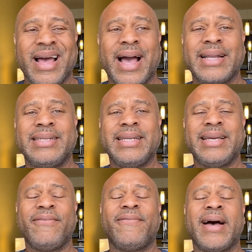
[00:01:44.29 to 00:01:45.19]
I
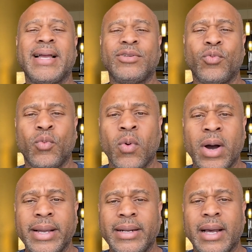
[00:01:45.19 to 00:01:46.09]
did find
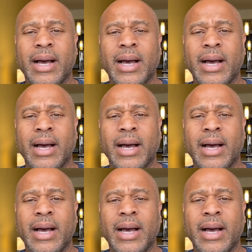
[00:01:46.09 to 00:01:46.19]
one